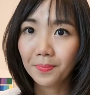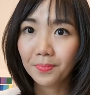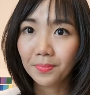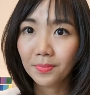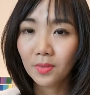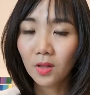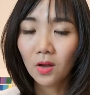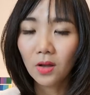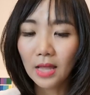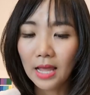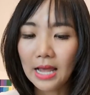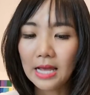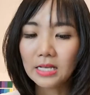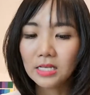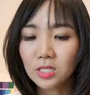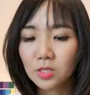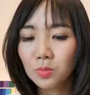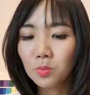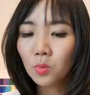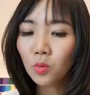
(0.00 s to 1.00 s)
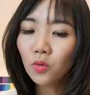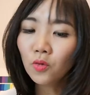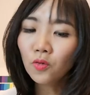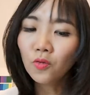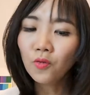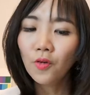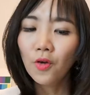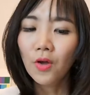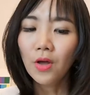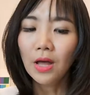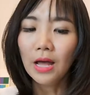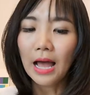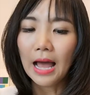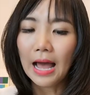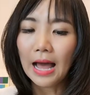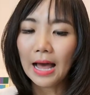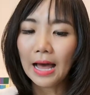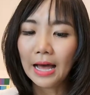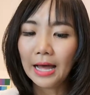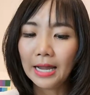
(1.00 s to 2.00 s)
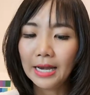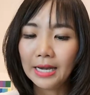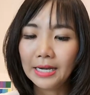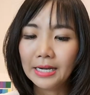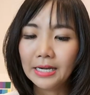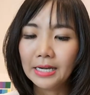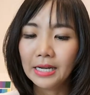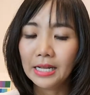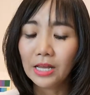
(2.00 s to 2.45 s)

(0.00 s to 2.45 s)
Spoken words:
not as smooth, and